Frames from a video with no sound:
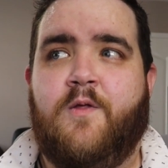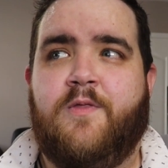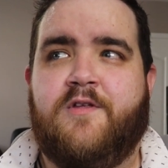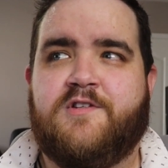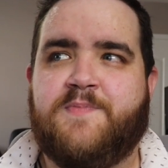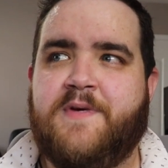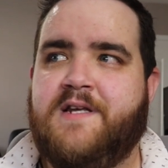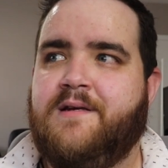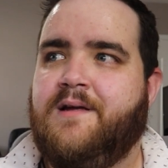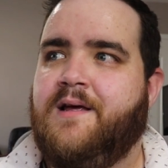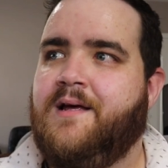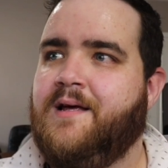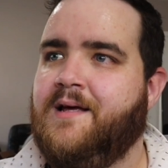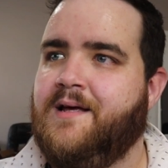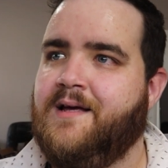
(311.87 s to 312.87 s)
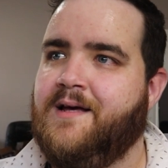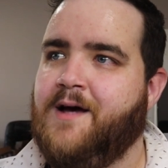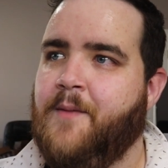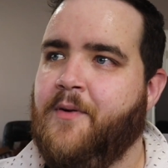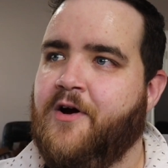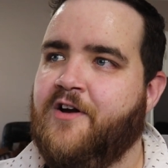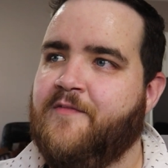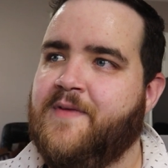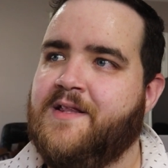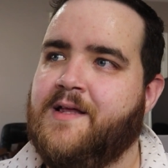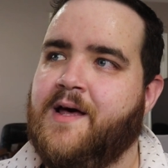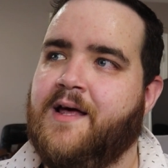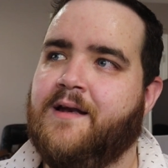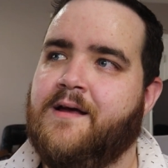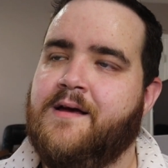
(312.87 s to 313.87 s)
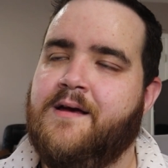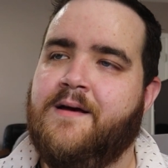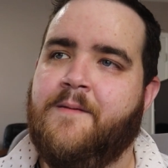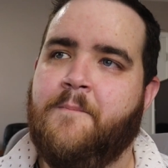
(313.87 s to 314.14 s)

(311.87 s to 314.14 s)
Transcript: There's been a part of me that